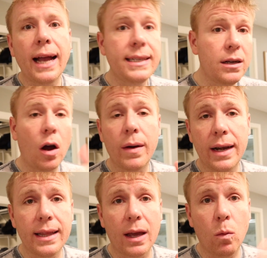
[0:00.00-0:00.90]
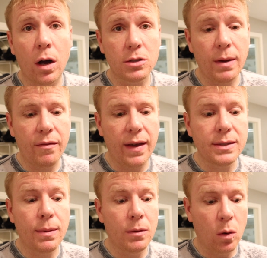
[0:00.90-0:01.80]
I did already like wash my
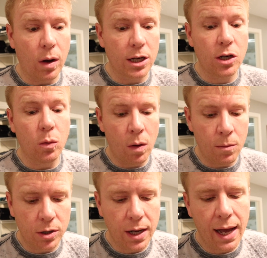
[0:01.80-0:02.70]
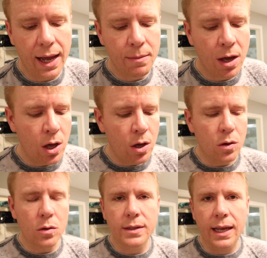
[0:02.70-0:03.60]
face, but I'm gonna wash it one more time
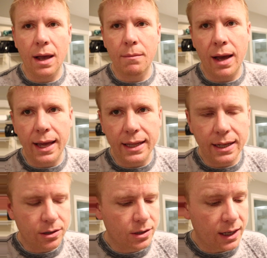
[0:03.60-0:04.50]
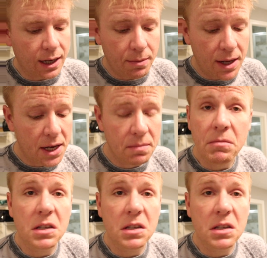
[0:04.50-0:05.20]
using my Clarisonic Mia.